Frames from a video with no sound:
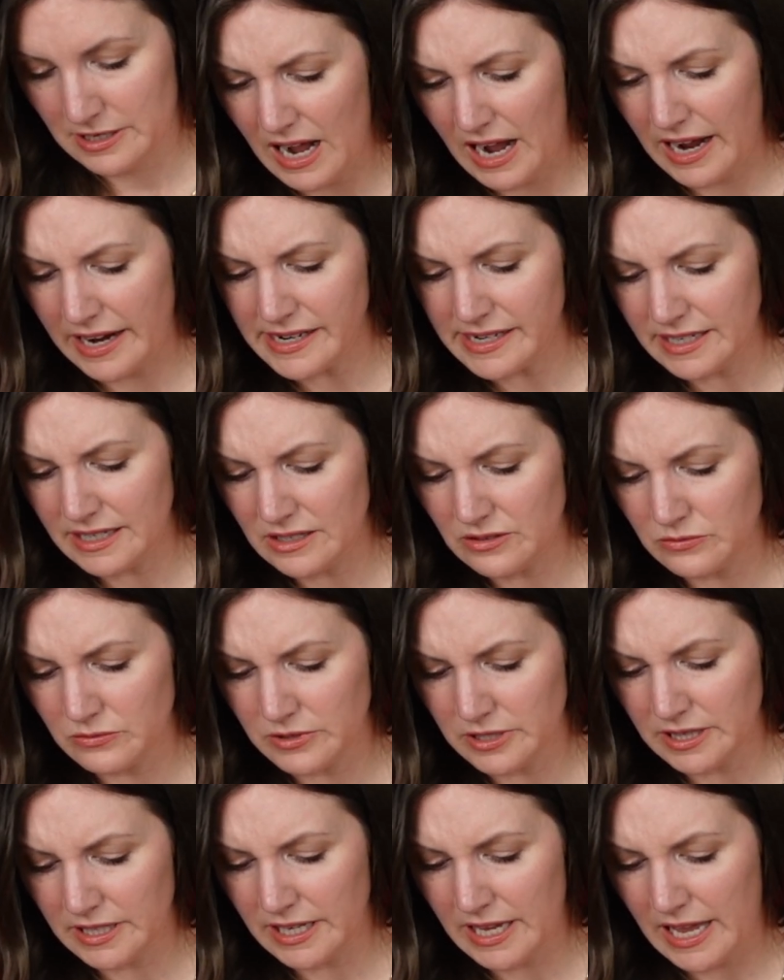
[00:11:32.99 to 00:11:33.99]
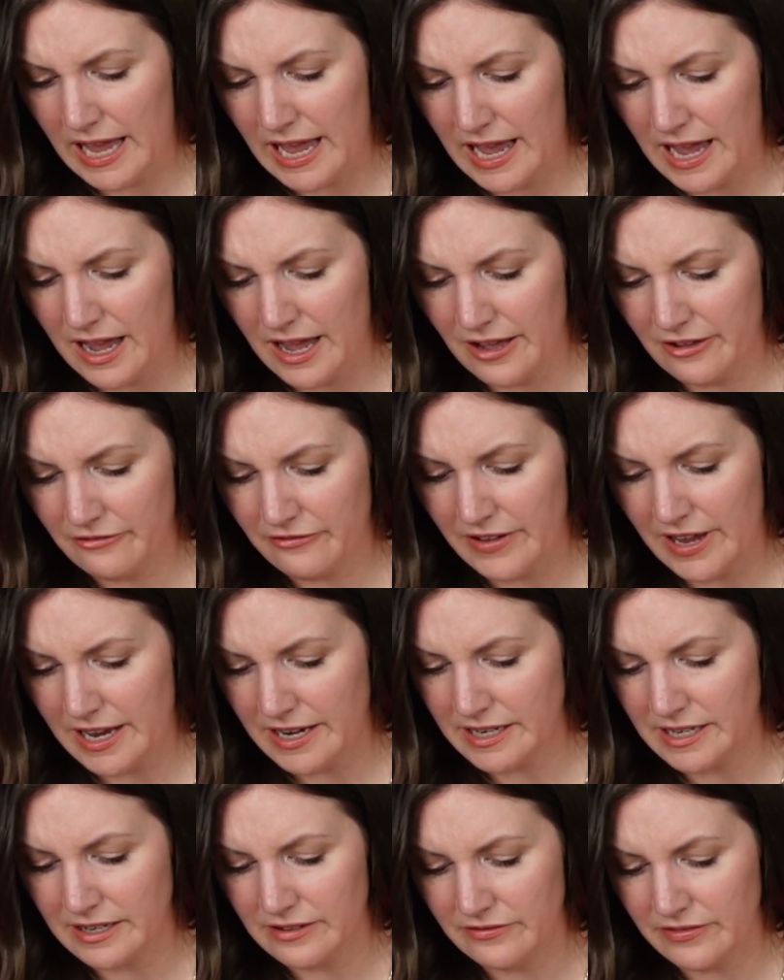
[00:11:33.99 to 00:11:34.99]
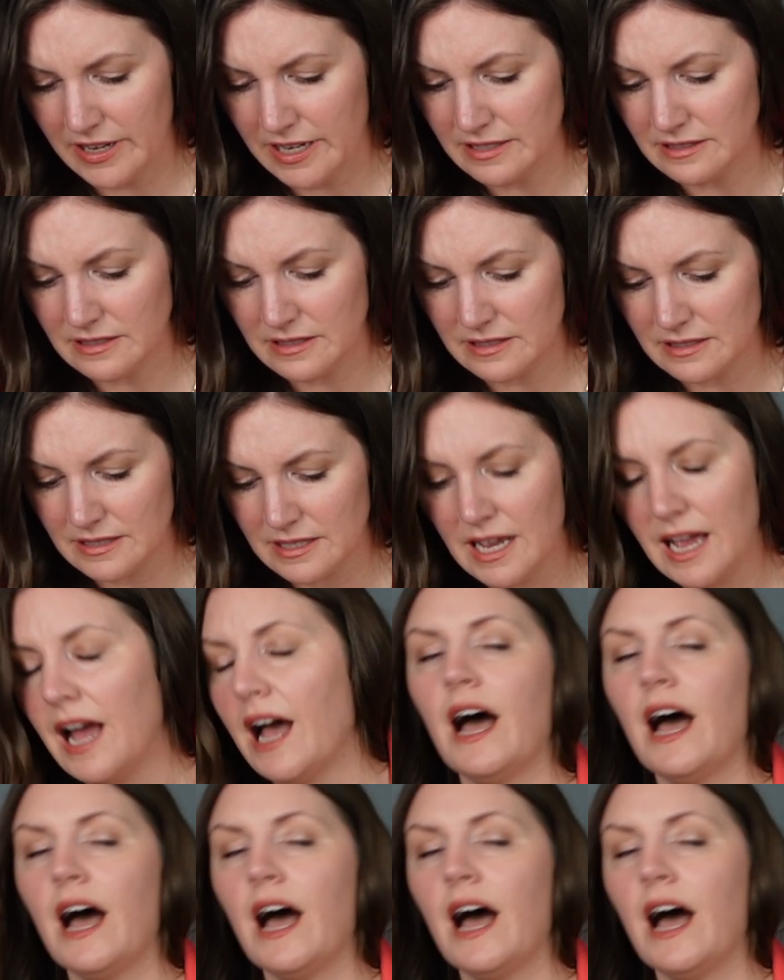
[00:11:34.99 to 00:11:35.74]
I didn't really have any events